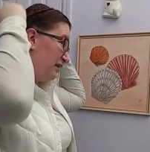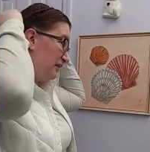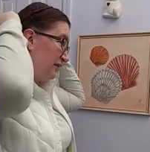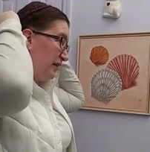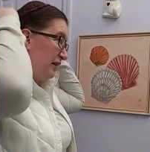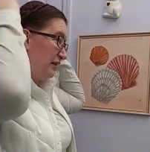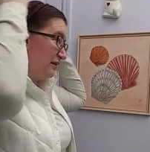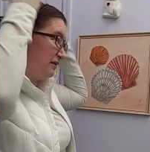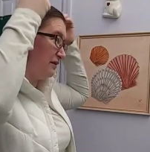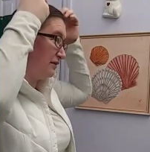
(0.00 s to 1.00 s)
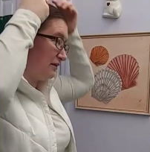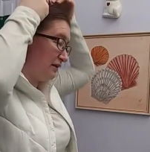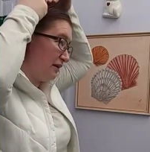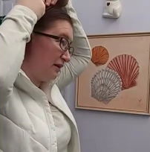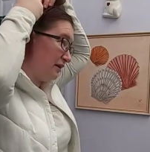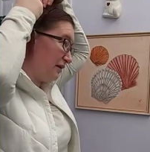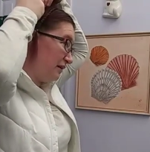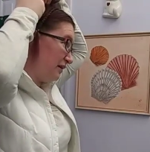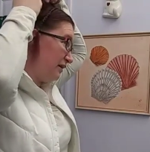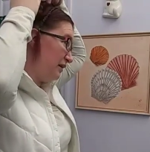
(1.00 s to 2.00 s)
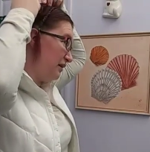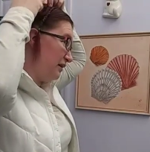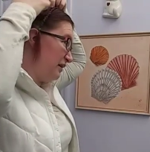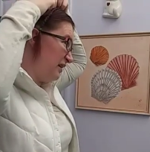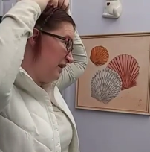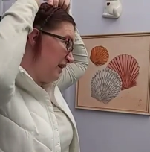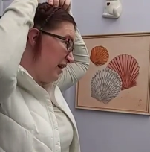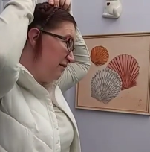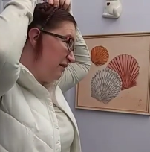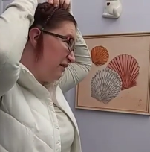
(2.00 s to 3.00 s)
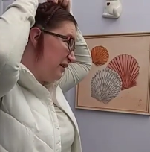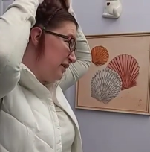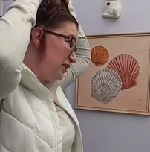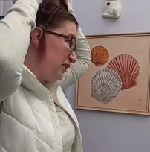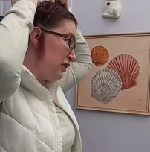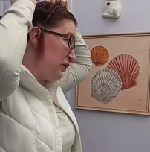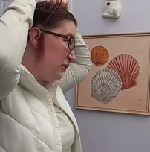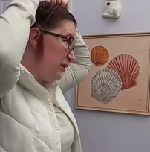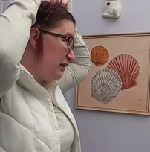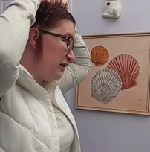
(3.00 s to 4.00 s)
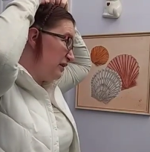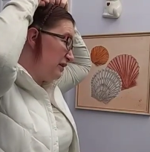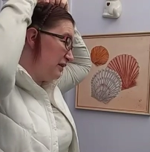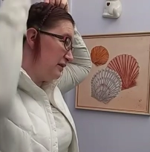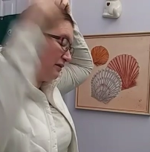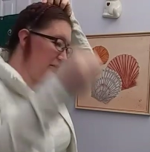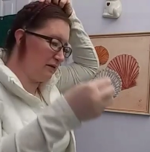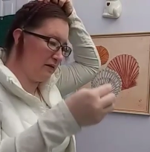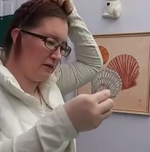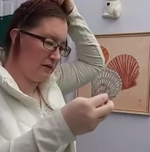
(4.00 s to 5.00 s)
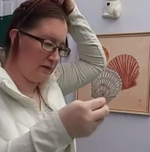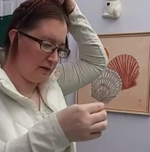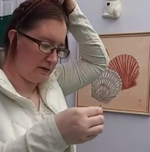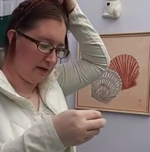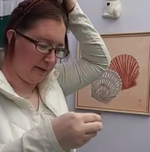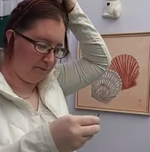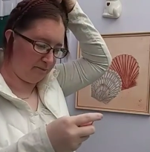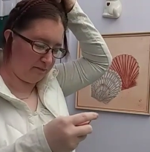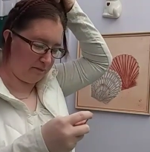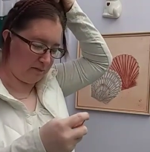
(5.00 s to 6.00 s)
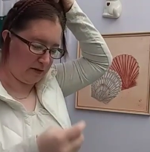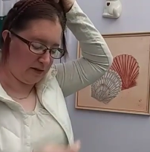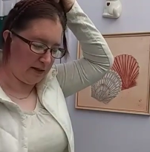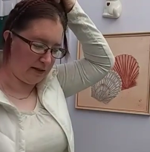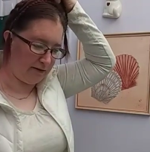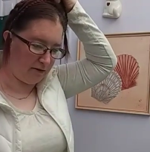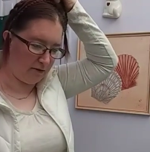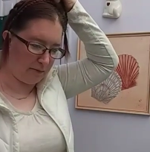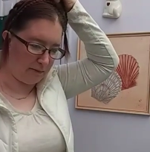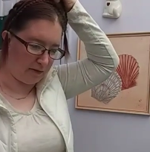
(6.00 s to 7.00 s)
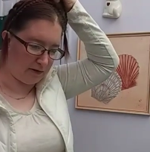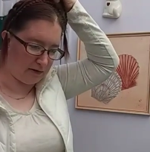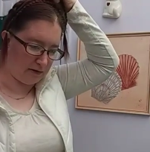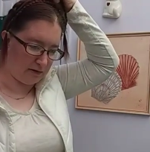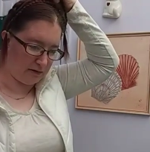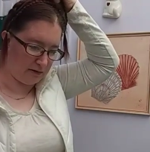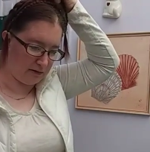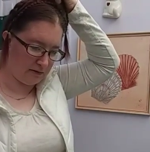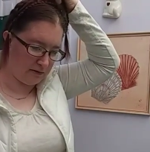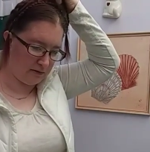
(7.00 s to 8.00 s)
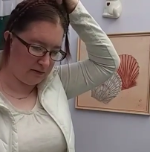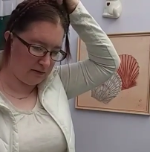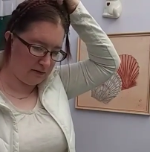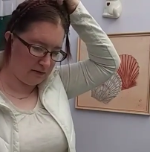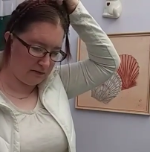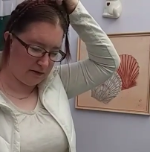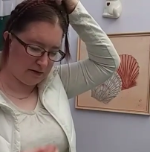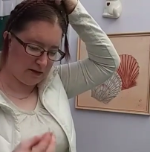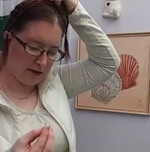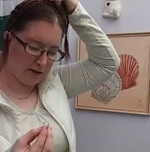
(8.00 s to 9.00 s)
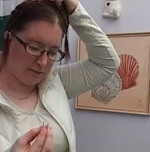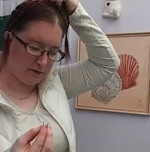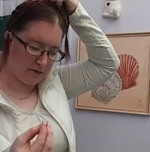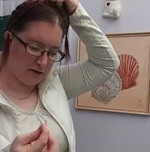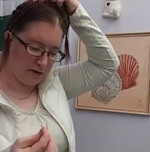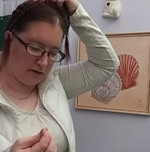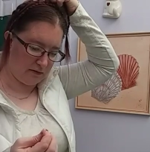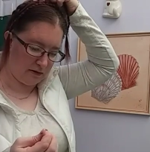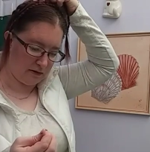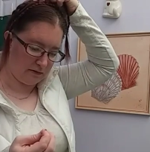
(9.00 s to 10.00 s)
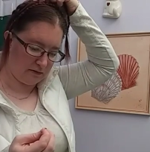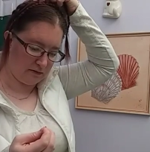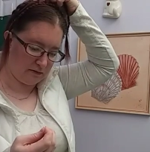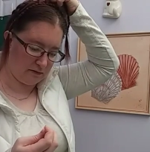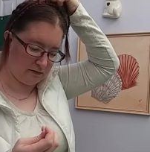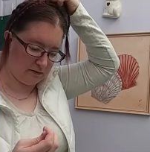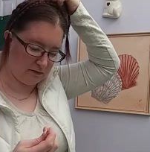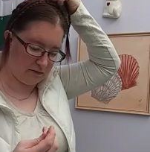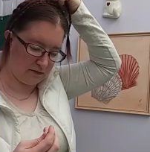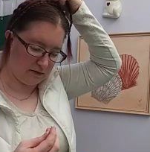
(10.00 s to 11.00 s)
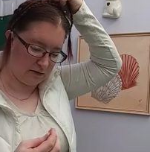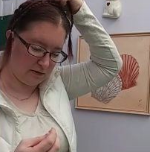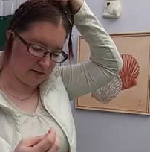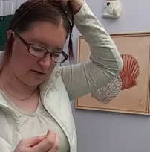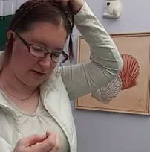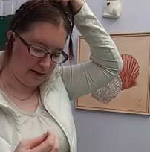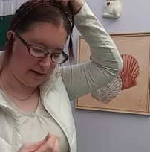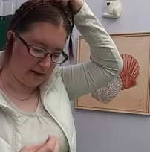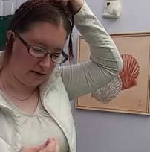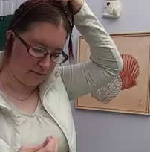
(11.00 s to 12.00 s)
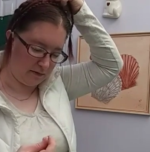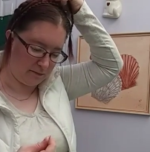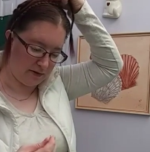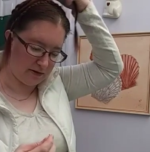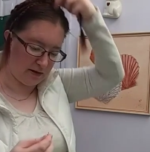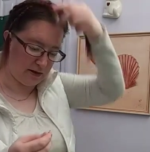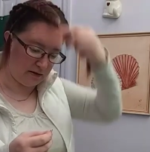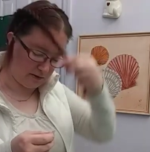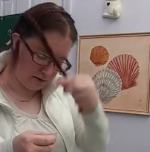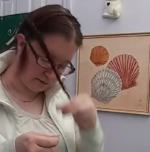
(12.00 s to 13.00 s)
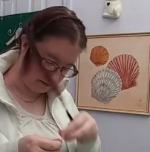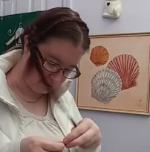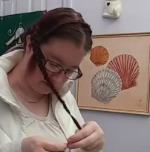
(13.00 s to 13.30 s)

Wait. Uh, I'm going to. Okay. I can never remember to which side's supposed to go on close to the head, the bumpy side or the smooth